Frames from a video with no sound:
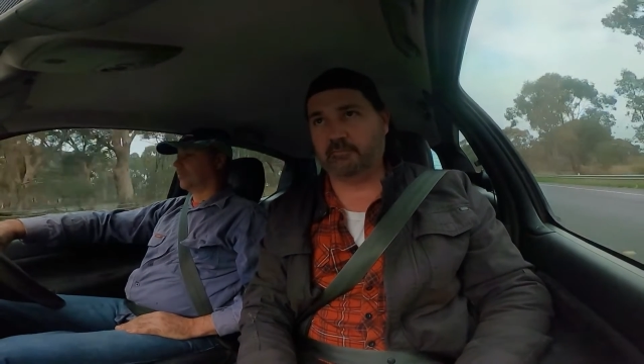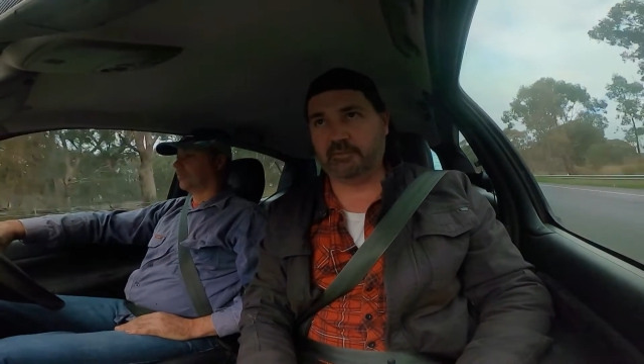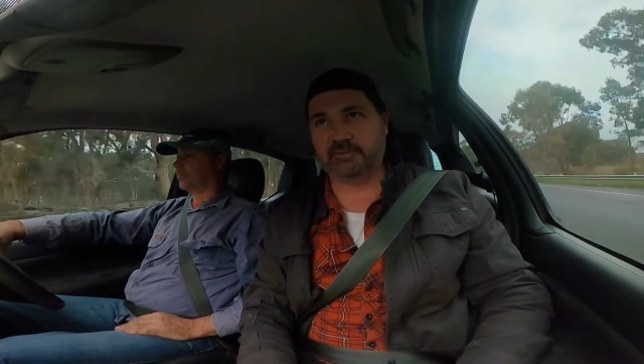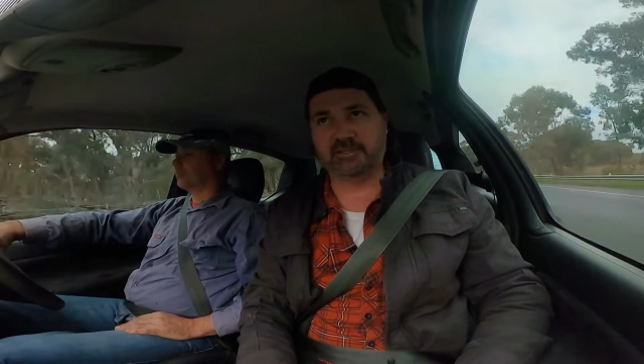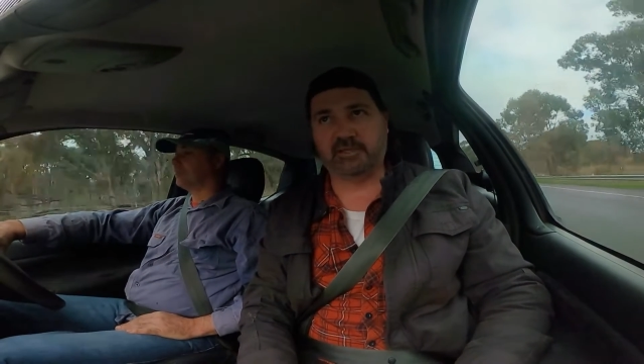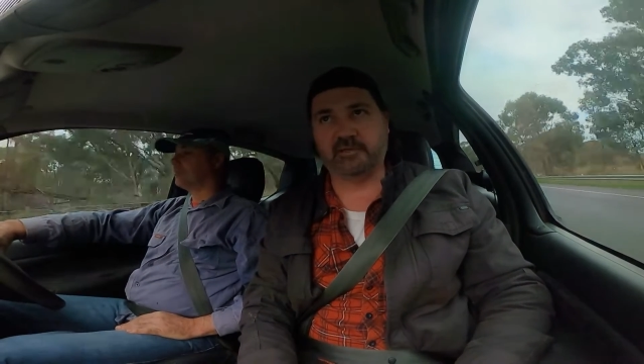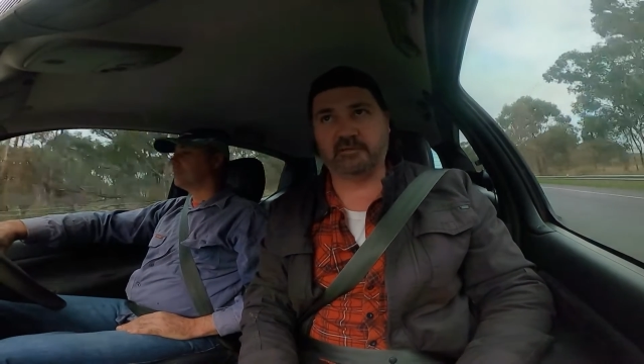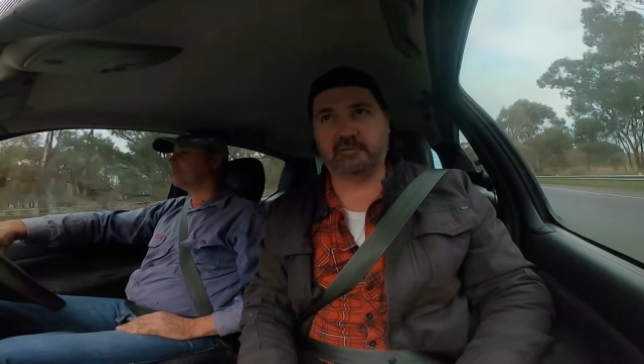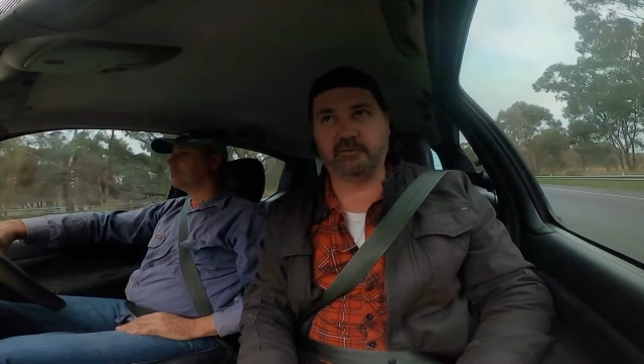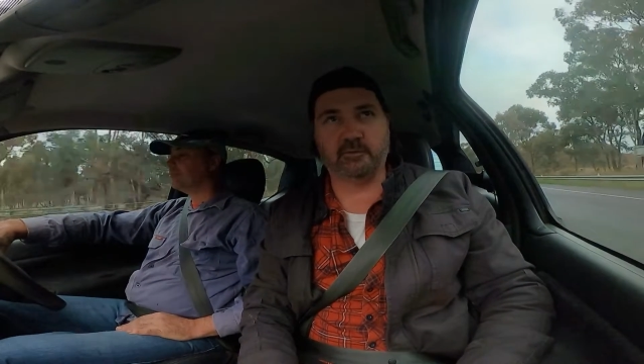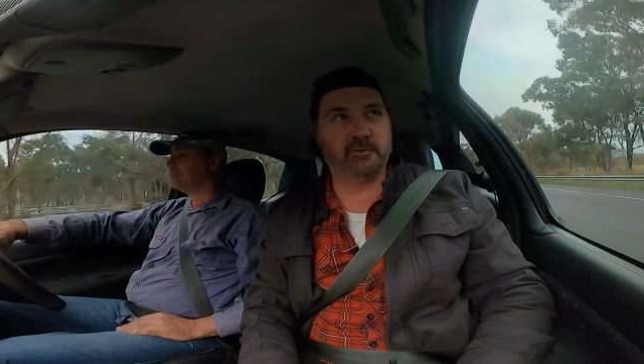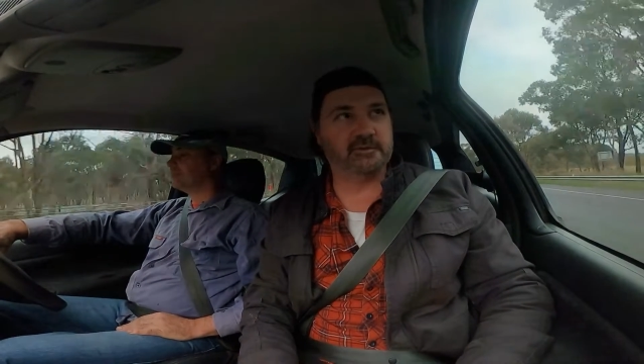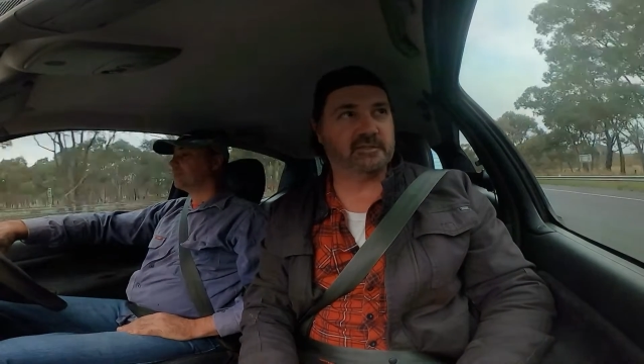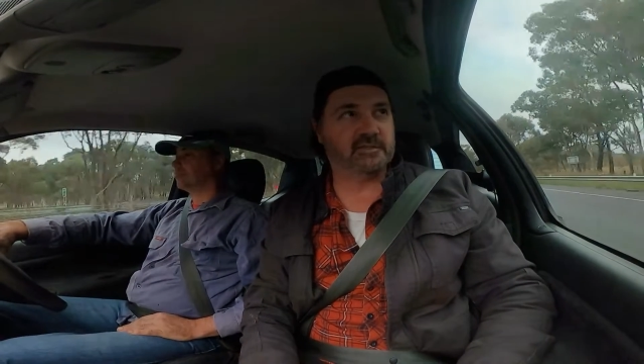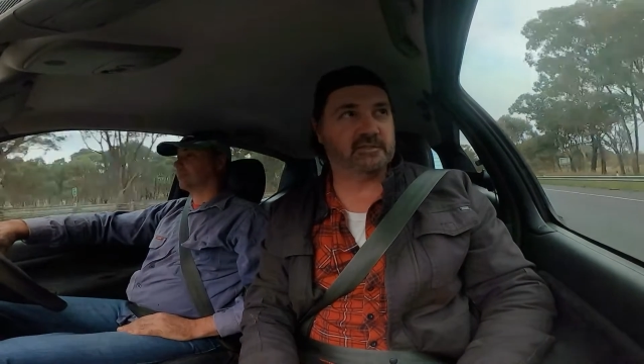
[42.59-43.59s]
that's going to
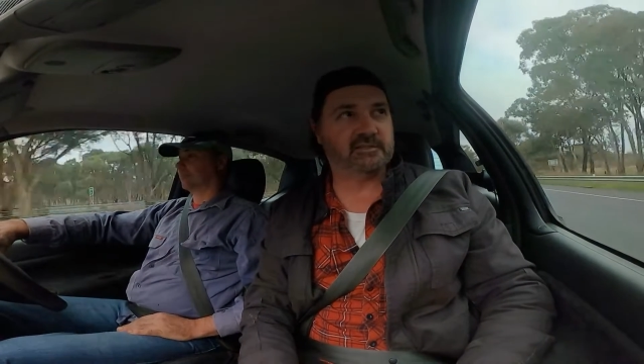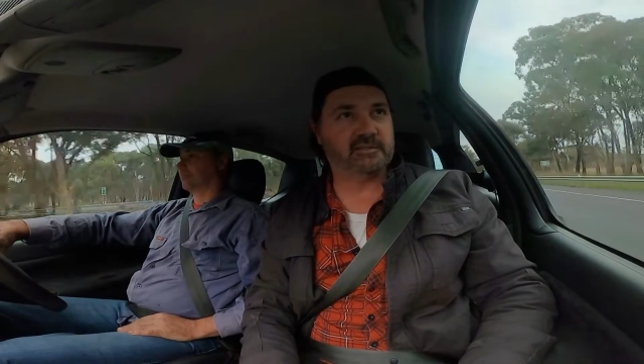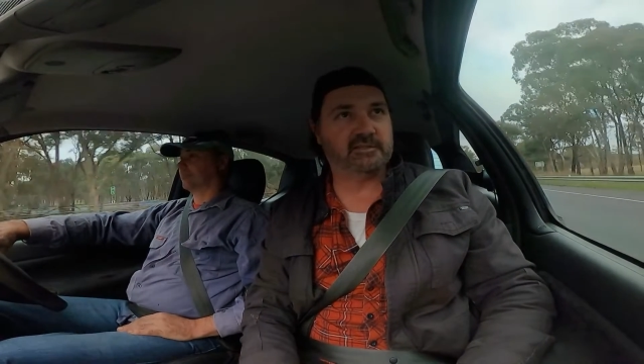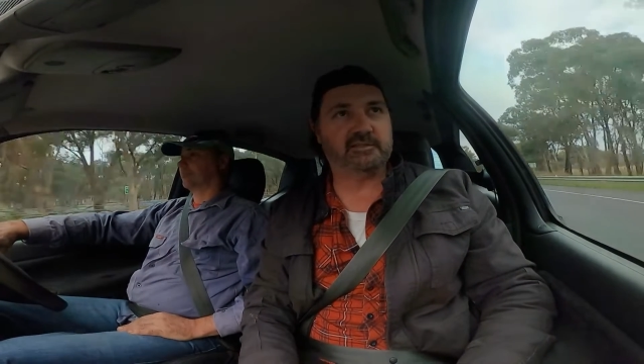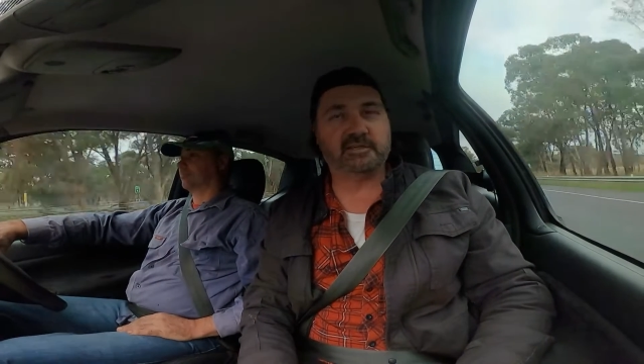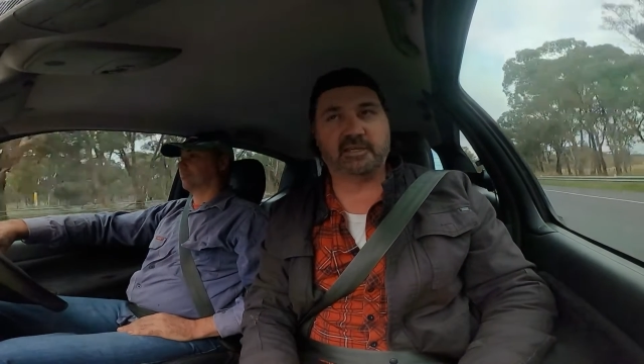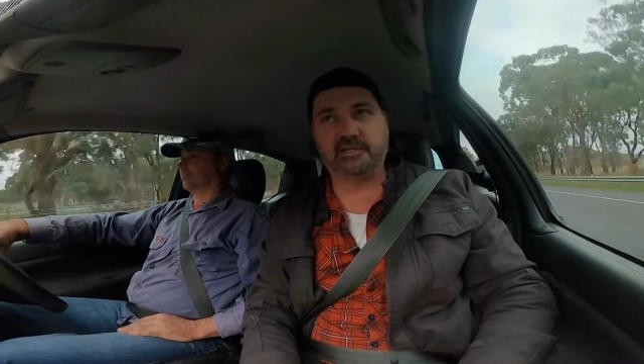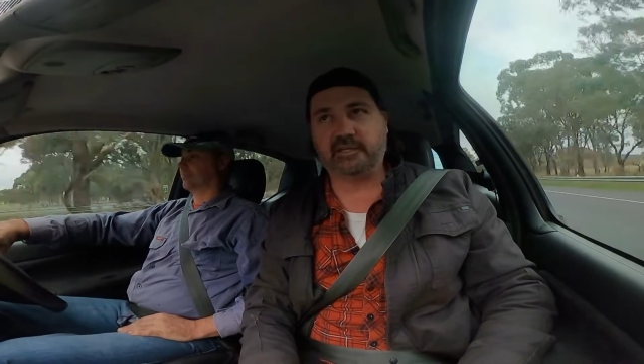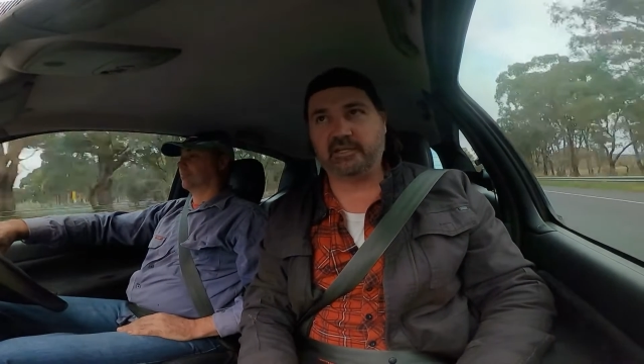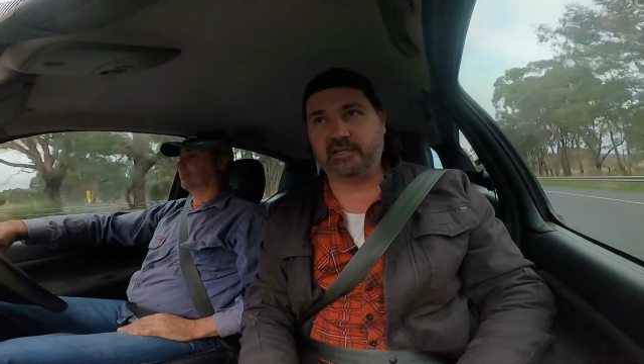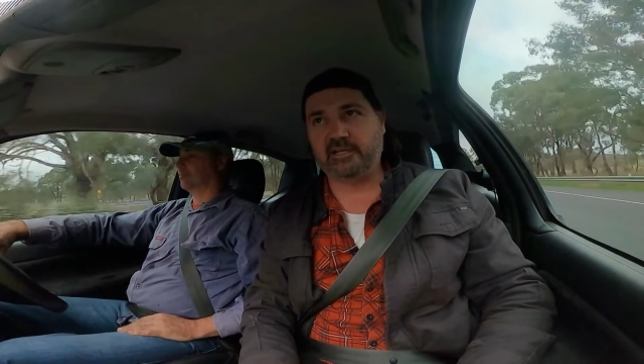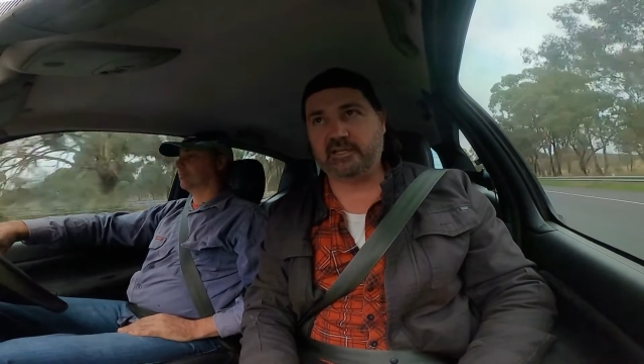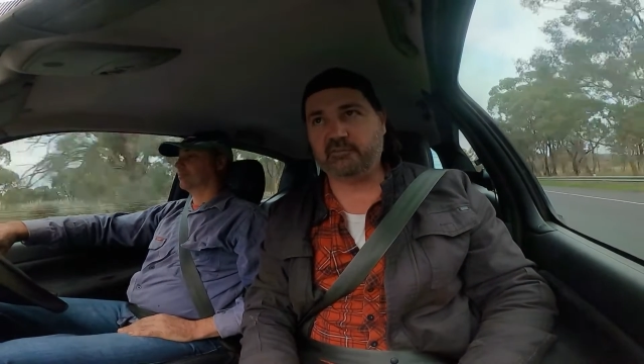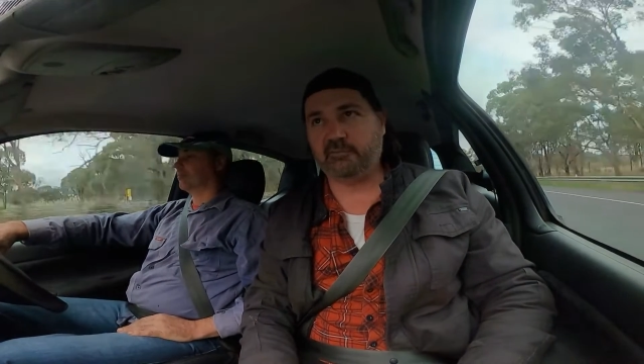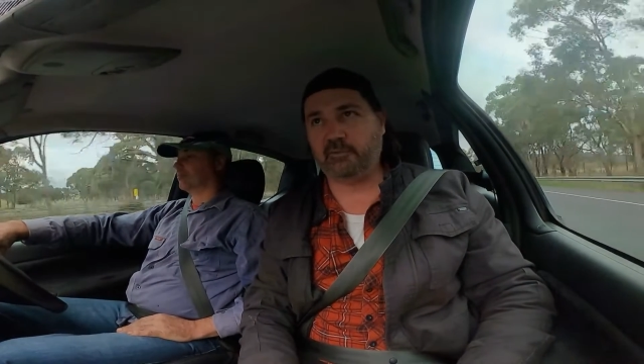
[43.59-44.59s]
cause us to take any